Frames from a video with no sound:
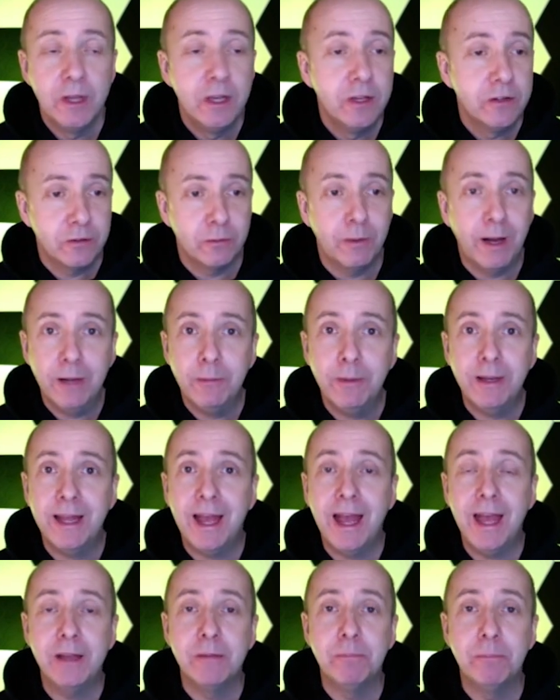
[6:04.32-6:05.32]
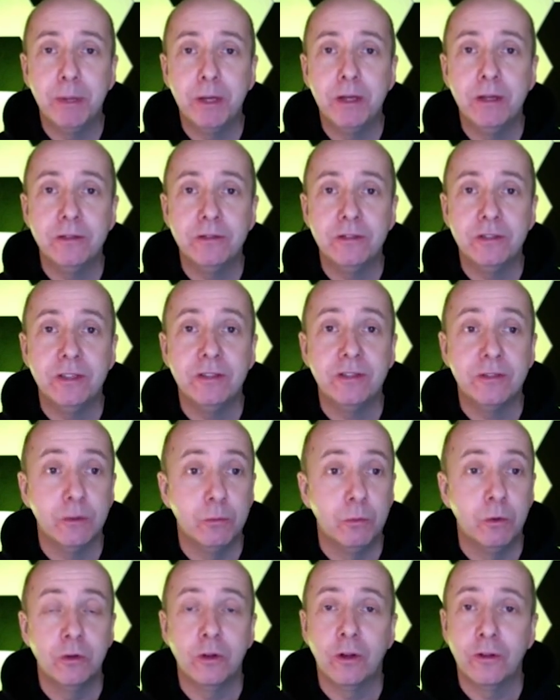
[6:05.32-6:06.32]
So I went ahead and purchased the
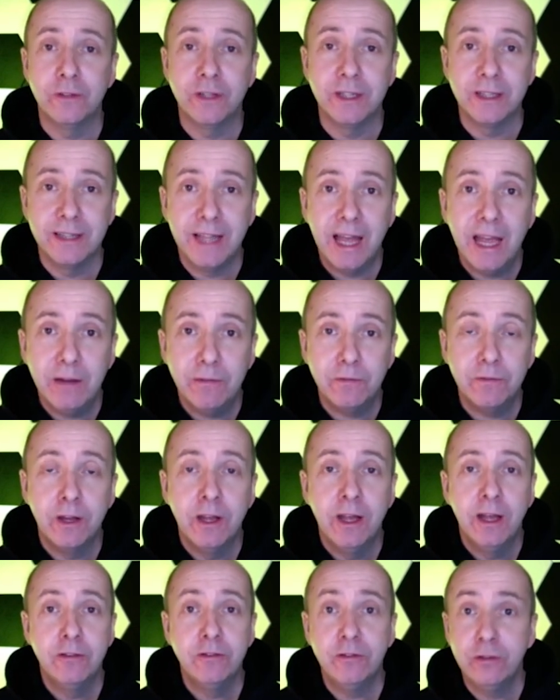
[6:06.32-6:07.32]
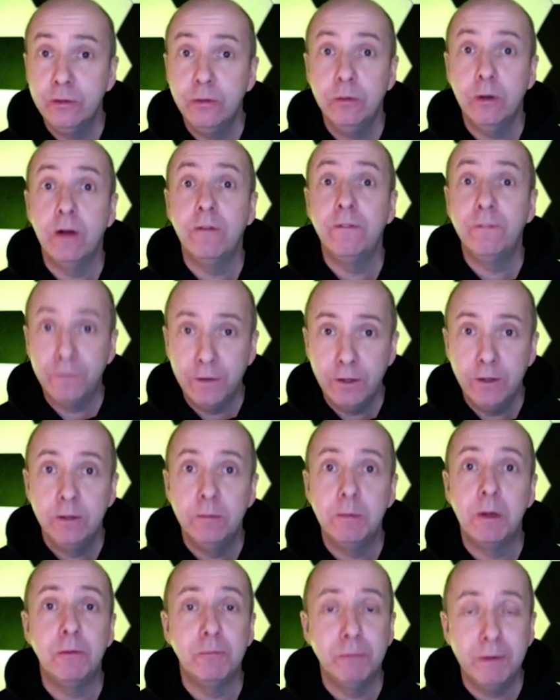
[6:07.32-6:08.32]
one on the left to
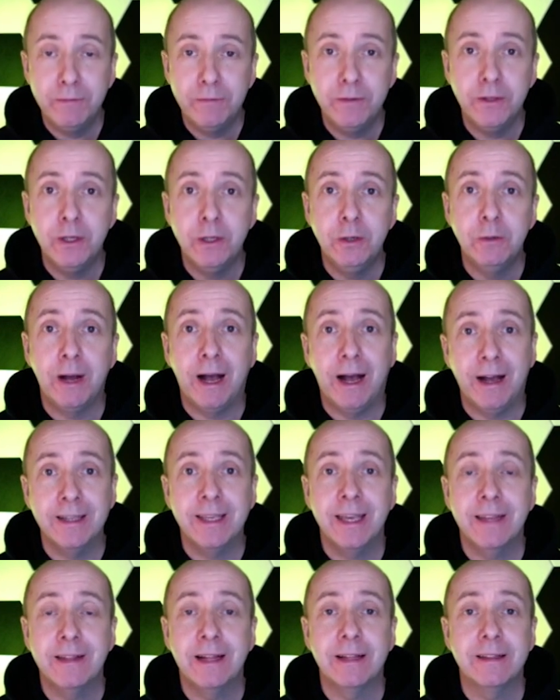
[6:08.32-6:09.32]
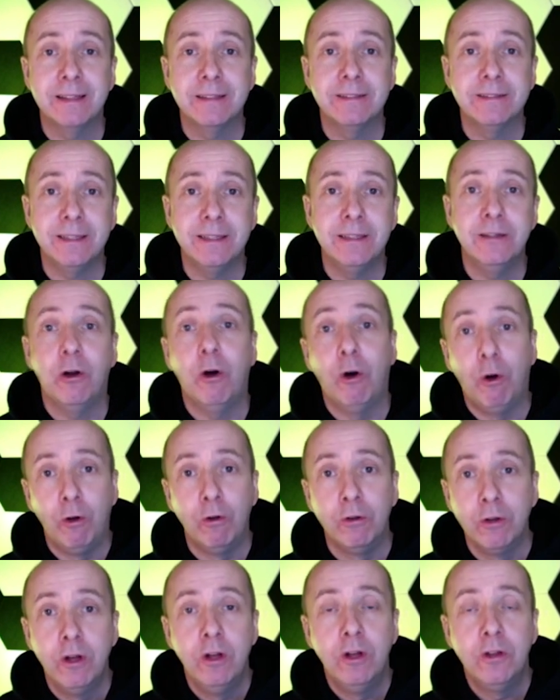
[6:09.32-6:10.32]
film, review and get that listing
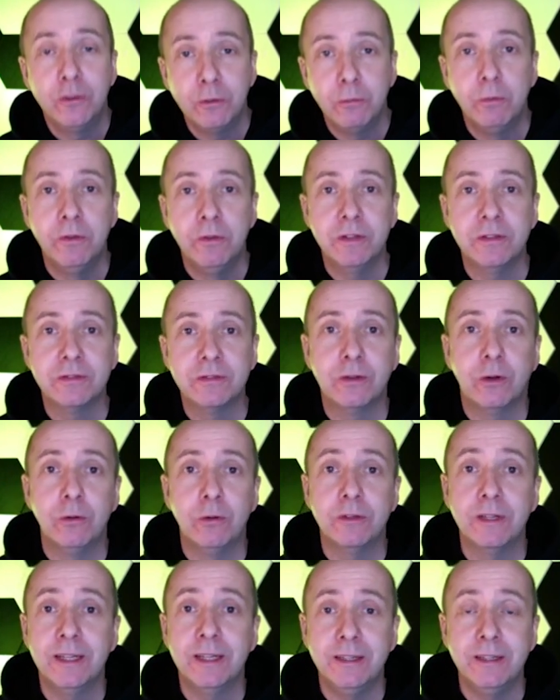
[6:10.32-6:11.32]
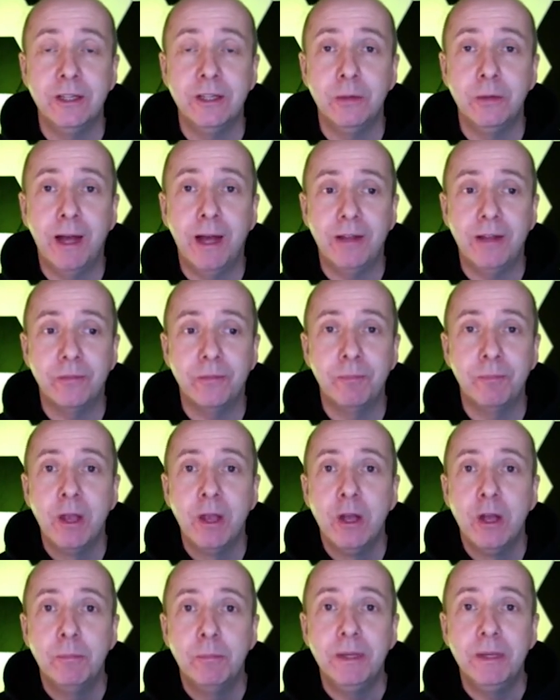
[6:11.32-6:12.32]
on the one that's sold in the US.
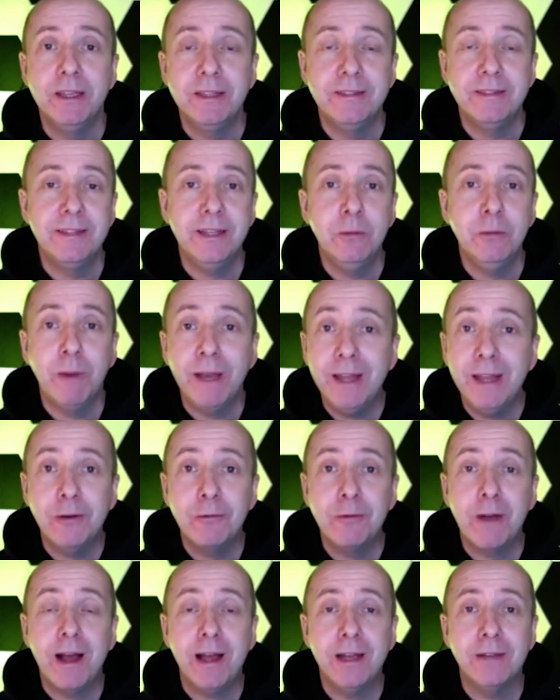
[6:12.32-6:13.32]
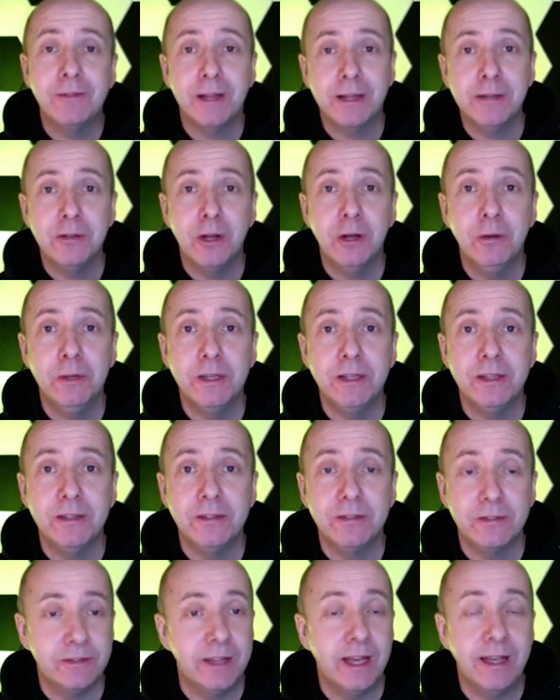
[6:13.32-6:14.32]
But you can see when it arrived, I
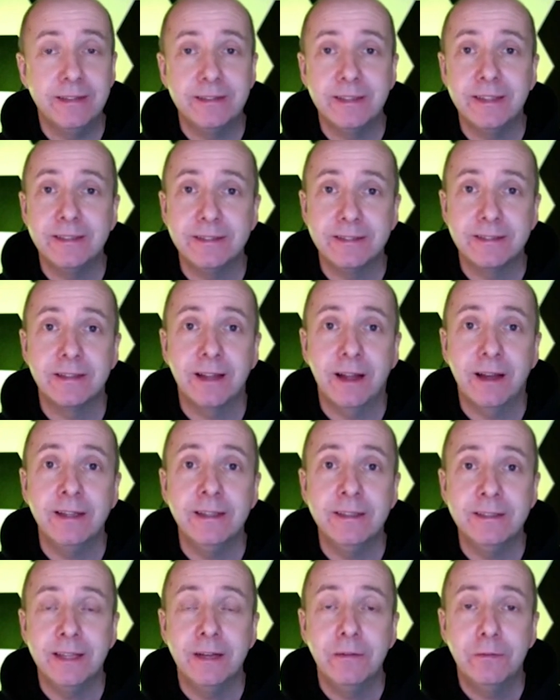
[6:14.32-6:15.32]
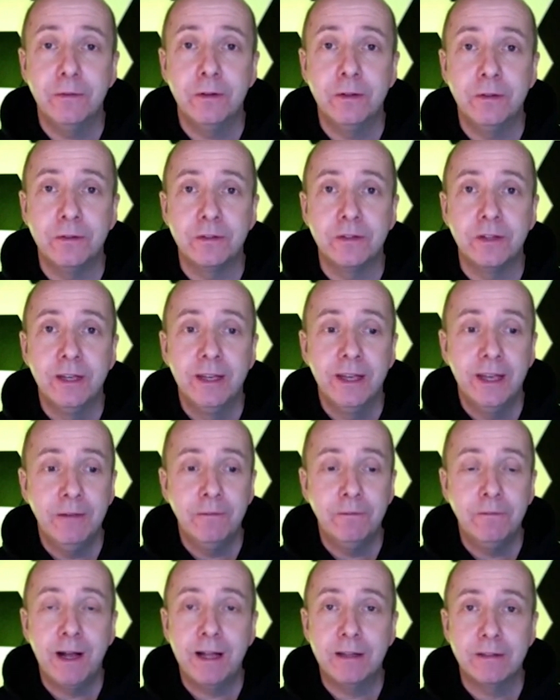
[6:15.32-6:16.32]
noticed there's a slight difference. In
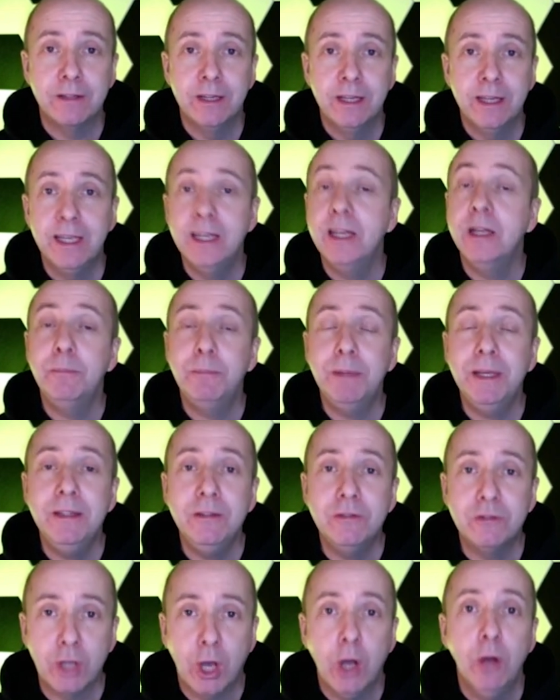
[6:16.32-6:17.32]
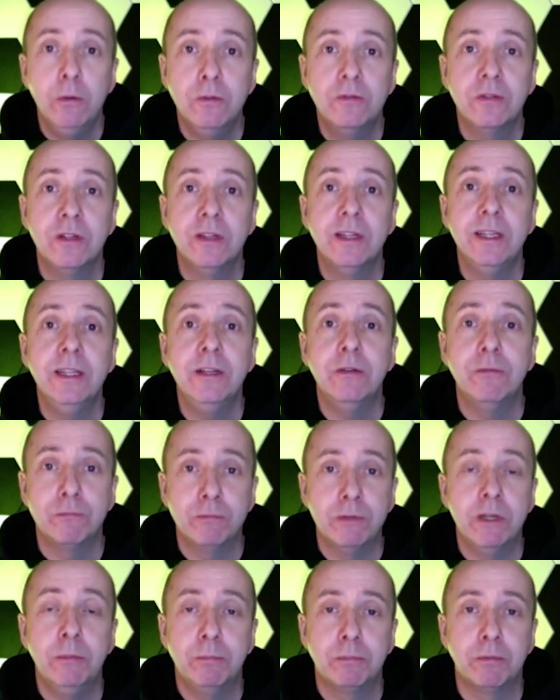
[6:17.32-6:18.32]
fact, it had been totally
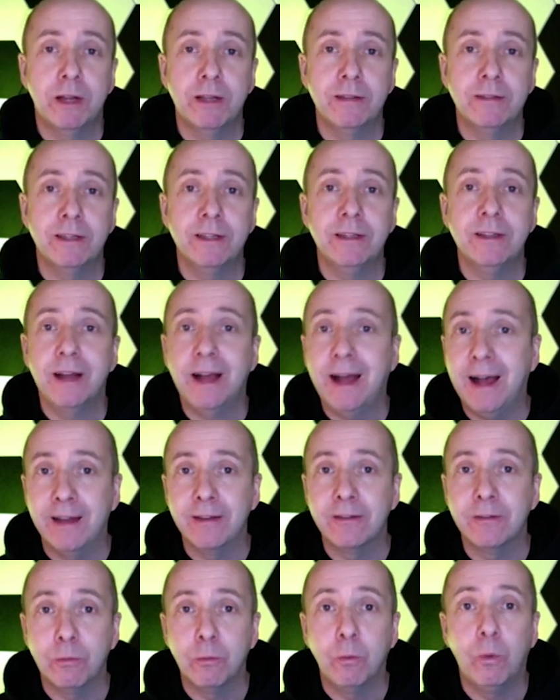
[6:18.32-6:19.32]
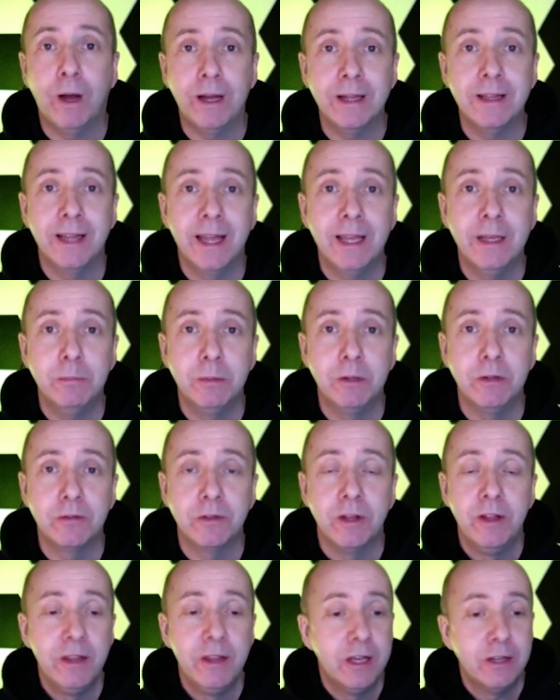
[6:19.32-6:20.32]
rebranded and white
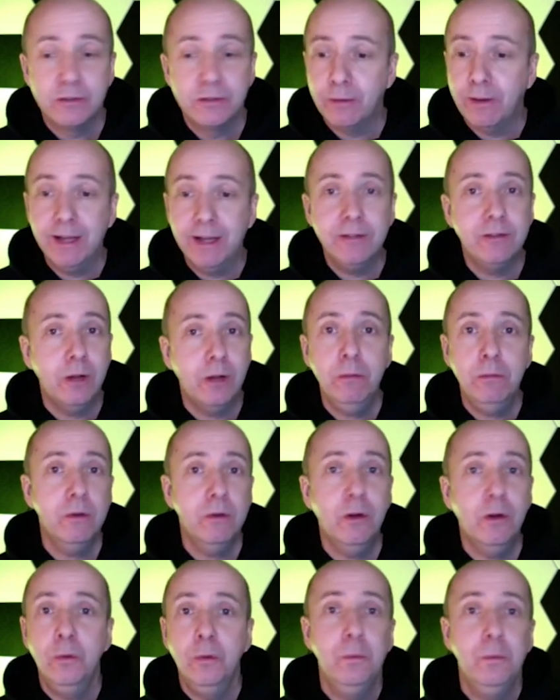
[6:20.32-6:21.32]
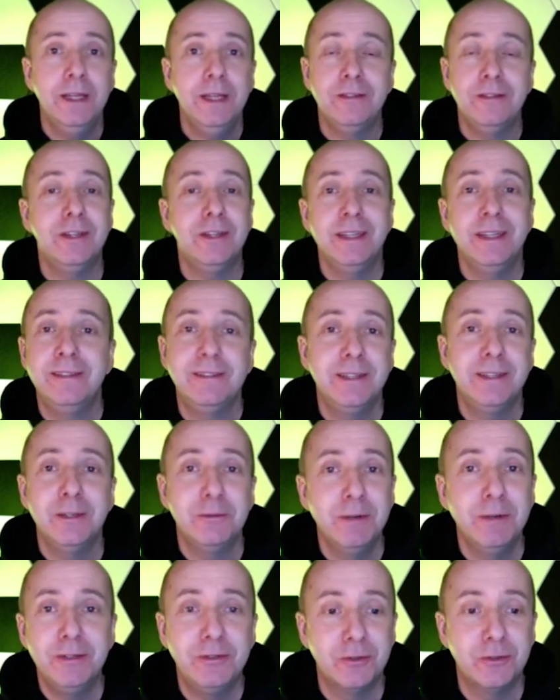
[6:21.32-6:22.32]
labeled. So I don't know which is the
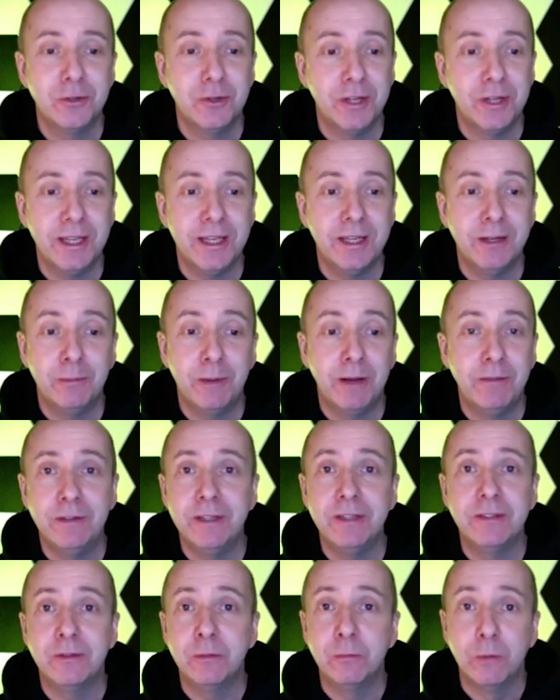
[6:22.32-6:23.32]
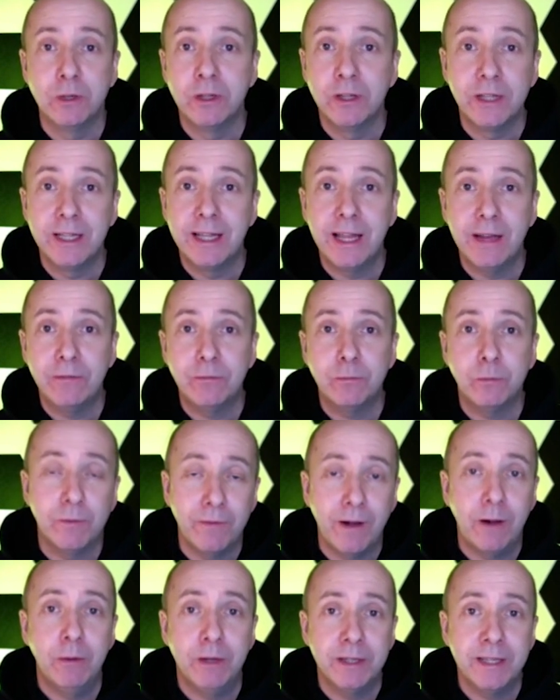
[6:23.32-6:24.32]
original here, whether it's the one on the left
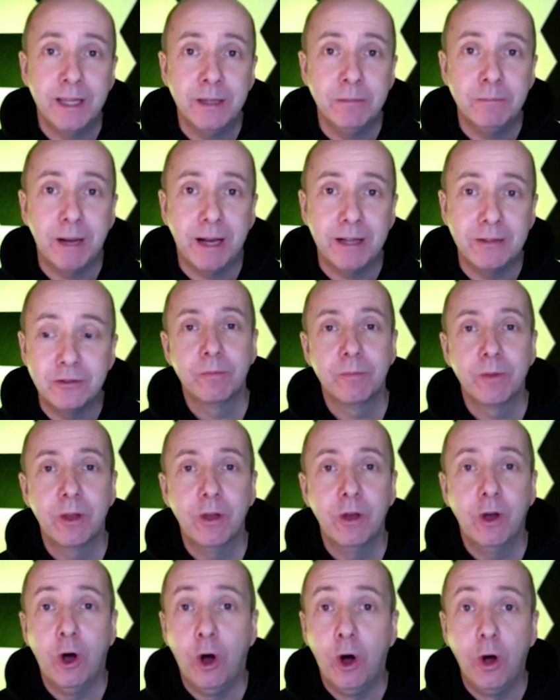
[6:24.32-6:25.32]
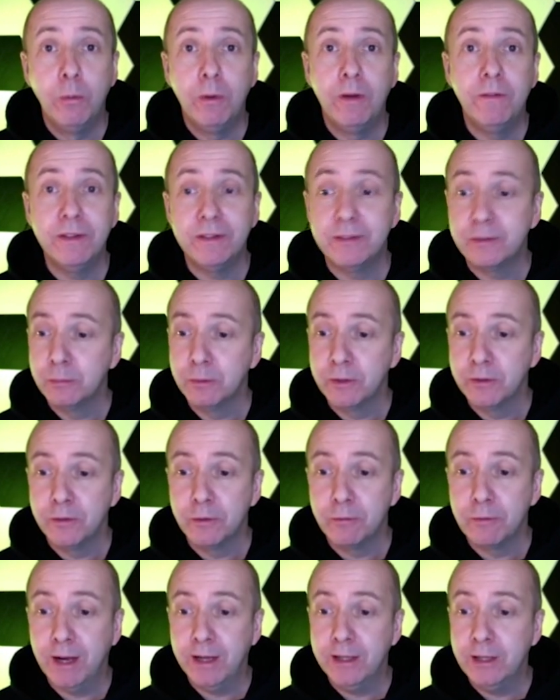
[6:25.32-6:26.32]
without a name badge or whether it's the one on the
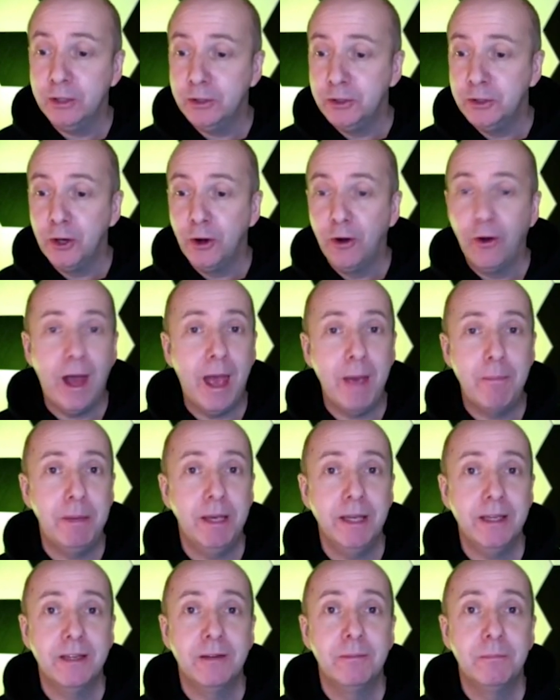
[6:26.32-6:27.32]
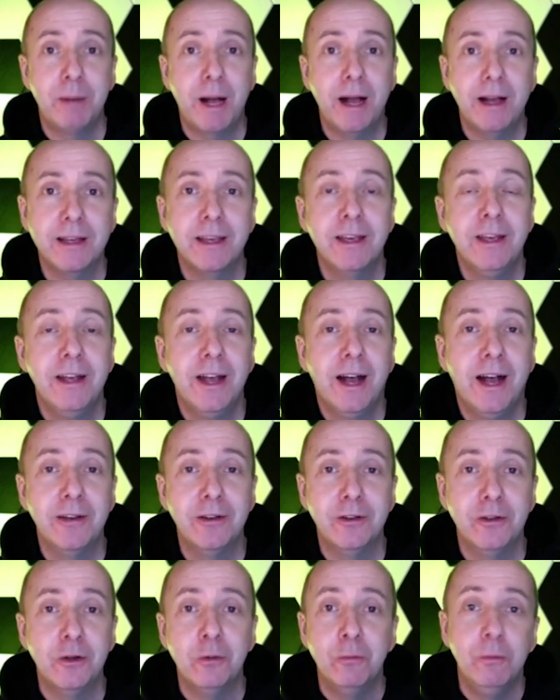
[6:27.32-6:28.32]
right, your Epic bag. I
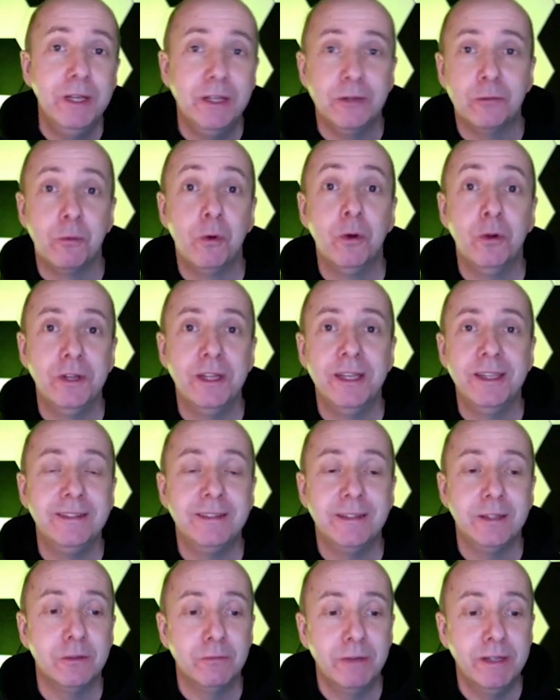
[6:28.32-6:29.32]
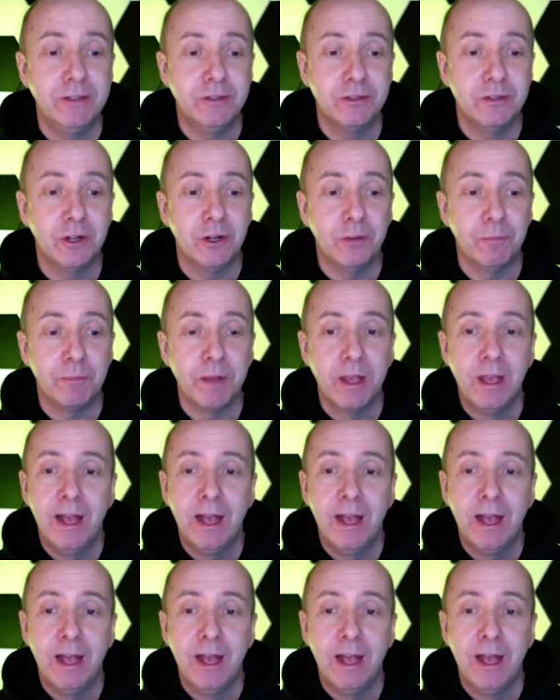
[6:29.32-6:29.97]
don't know which one is the original.